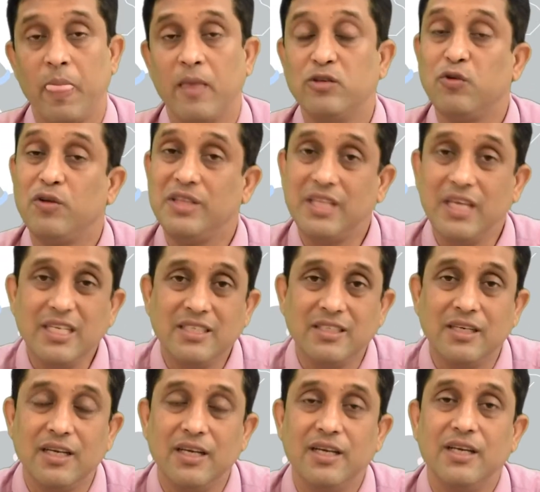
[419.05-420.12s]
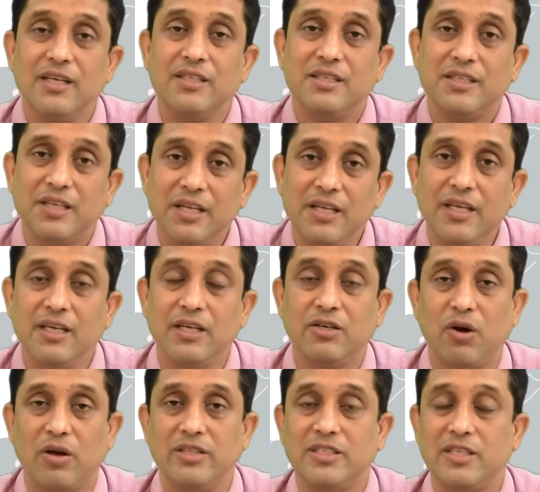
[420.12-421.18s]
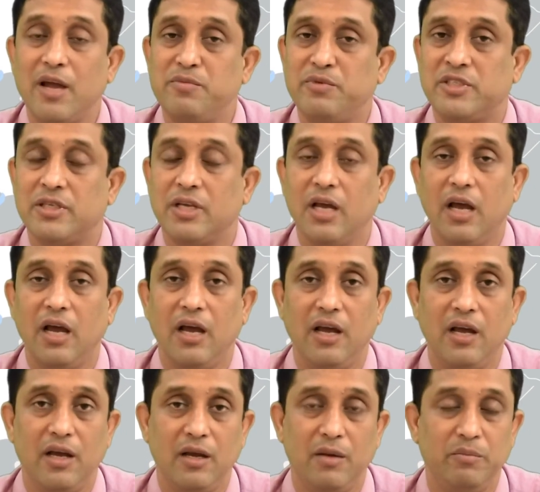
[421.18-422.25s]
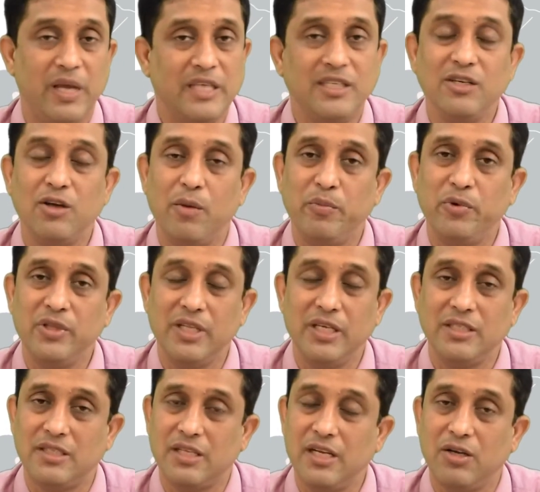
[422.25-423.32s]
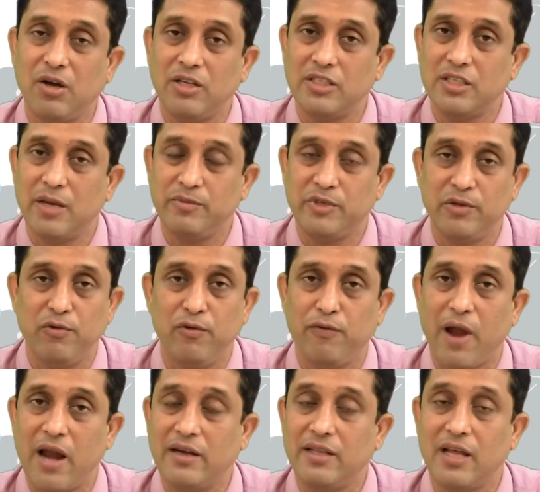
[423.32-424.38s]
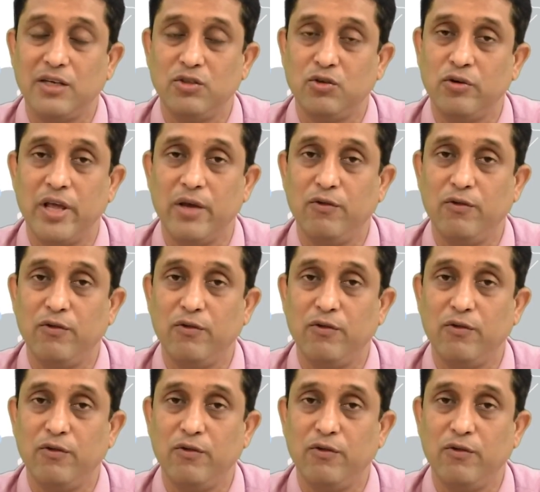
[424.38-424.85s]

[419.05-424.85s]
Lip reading: So, these three concepts, basing upon these three concepts, you will find that today we